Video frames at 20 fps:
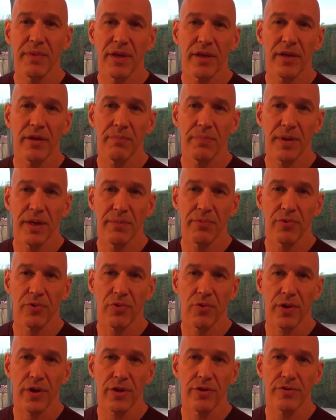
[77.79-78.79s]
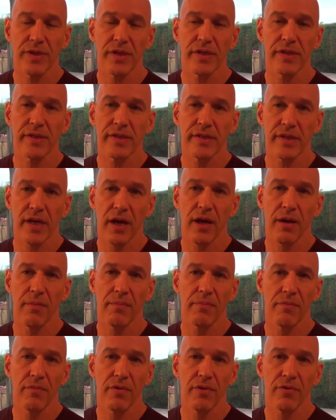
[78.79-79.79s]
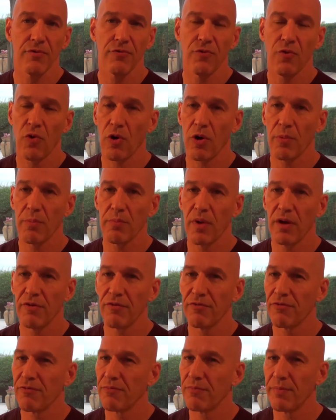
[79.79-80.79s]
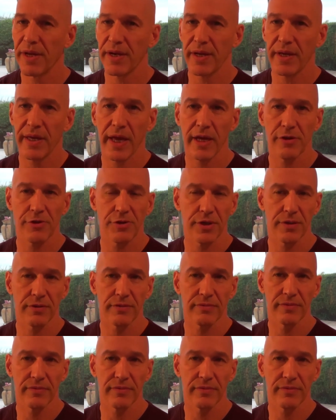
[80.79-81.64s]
million people who are using some form of medication,